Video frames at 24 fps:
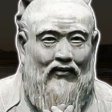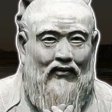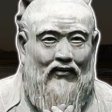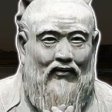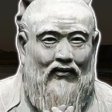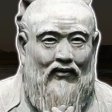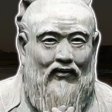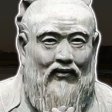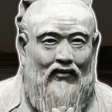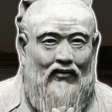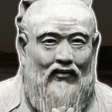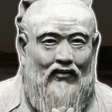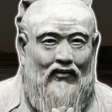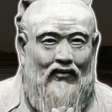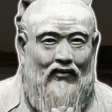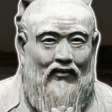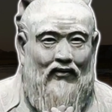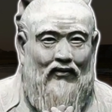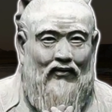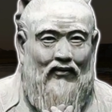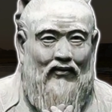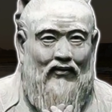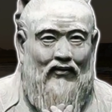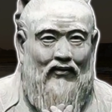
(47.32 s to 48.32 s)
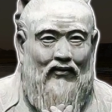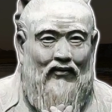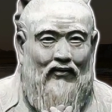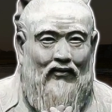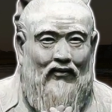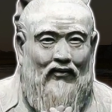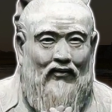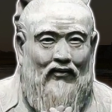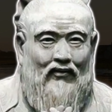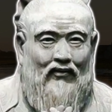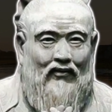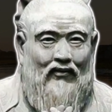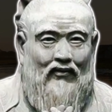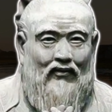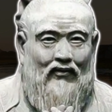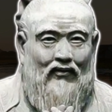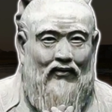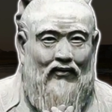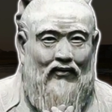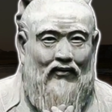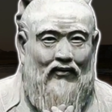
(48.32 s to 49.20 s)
(no one is talking)